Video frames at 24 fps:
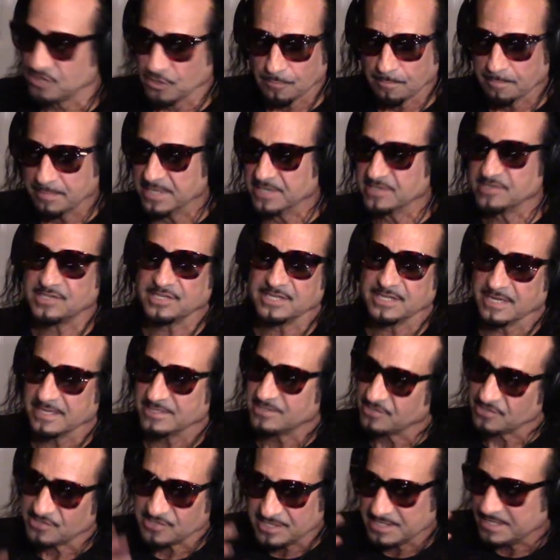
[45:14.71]
busy, I
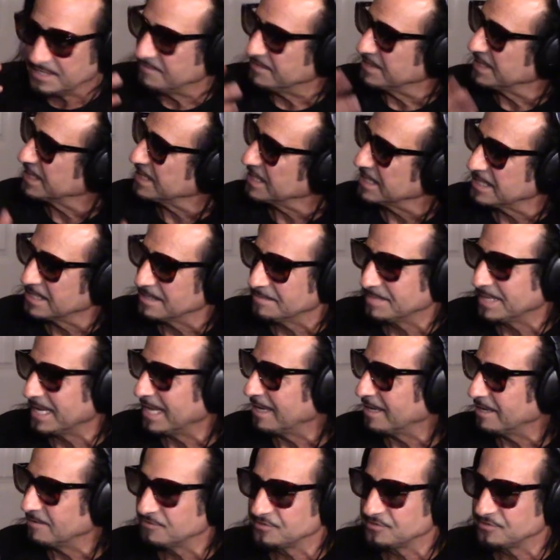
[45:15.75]
just didn't even think about it.